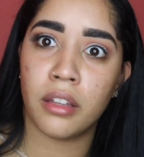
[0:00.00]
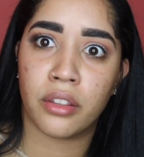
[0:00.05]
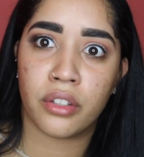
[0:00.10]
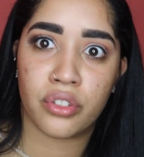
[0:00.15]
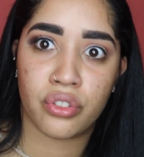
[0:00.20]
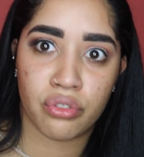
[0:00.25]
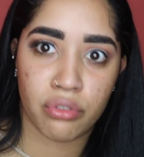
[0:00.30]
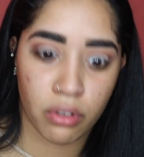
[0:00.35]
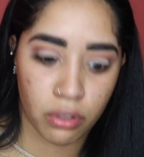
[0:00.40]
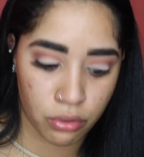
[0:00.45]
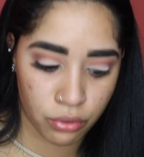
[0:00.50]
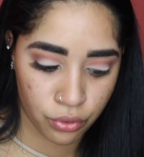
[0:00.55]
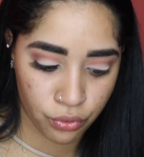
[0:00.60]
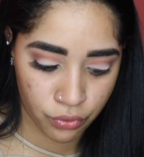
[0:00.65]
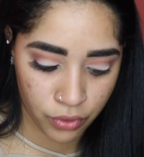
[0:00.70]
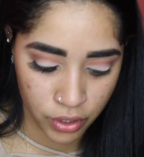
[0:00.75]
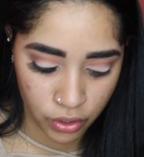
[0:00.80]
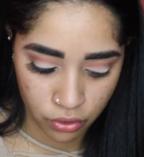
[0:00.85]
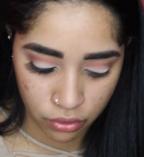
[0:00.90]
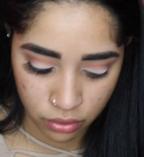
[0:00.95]
The struggle's
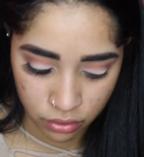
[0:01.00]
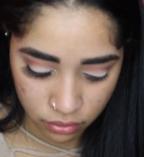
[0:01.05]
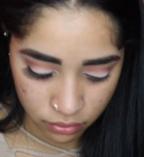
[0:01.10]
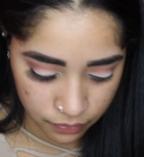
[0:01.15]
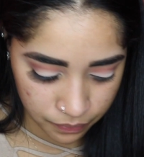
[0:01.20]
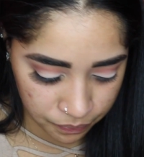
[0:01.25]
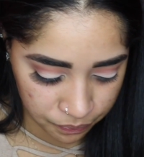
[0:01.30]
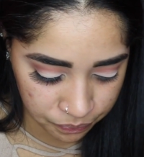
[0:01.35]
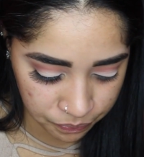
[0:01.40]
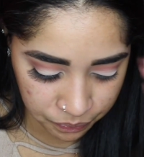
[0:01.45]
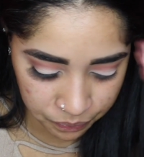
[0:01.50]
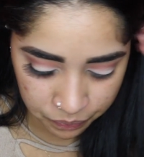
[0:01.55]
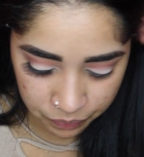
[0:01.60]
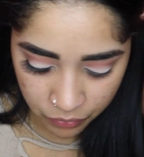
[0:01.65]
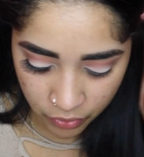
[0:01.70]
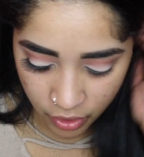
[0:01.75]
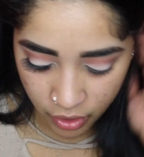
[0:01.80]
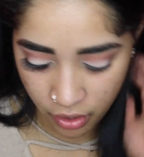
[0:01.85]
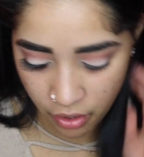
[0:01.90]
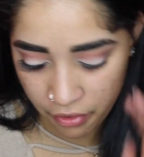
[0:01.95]
real.
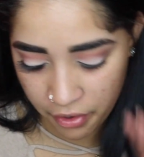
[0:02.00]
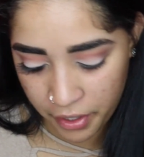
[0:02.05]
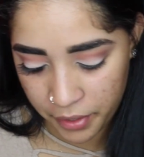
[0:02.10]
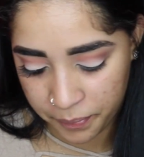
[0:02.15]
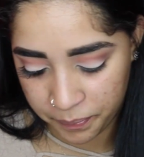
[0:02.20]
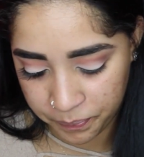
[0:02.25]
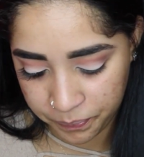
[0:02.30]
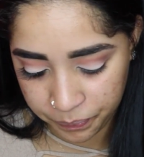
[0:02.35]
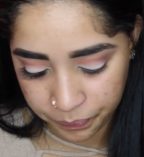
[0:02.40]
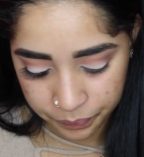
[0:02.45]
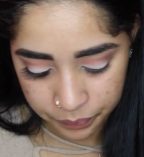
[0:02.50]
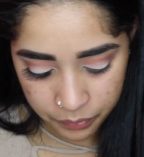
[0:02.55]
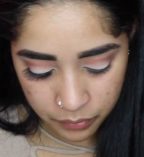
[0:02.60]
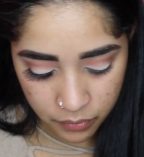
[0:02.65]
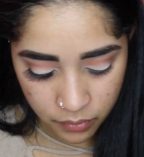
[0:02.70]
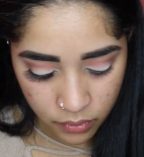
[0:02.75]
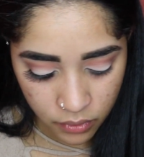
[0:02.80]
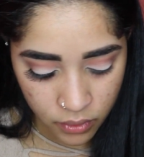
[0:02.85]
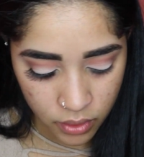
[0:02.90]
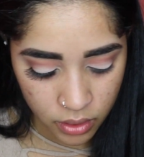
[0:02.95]
Alright,
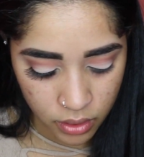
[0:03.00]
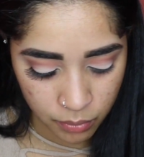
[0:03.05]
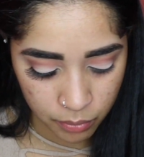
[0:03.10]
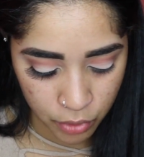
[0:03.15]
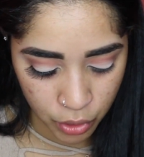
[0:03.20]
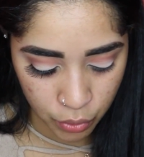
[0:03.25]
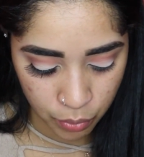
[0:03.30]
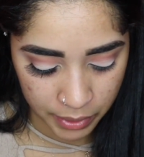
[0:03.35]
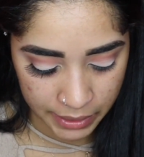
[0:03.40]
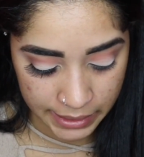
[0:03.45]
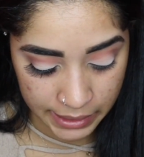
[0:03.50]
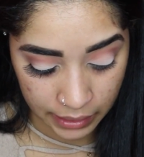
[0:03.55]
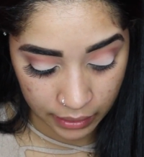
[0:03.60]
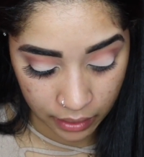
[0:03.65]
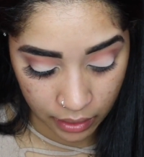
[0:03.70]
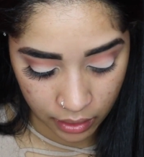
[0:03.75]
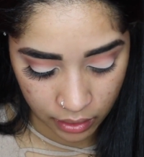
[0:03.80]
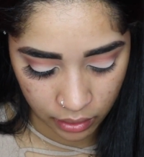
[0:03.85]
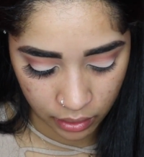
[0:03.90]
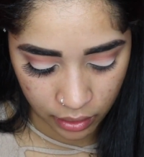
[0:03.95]
do my
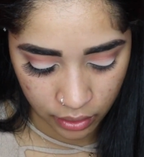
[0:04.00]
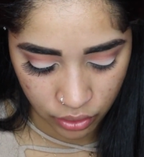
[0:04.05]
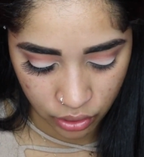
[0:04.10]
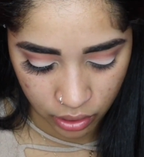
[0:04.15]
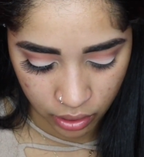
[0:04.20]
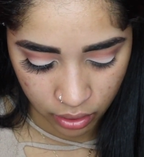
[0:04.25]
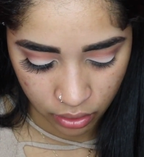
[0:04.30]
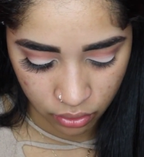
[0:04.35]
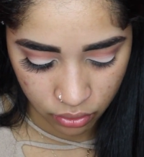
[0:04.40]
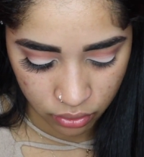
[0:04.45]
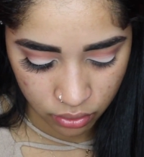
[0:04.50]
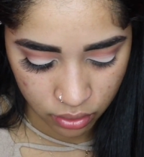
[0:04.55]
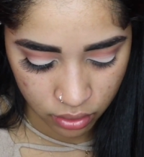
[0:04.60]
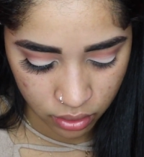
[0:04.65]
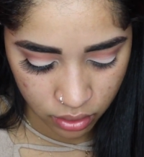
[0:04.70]
second eyelash now.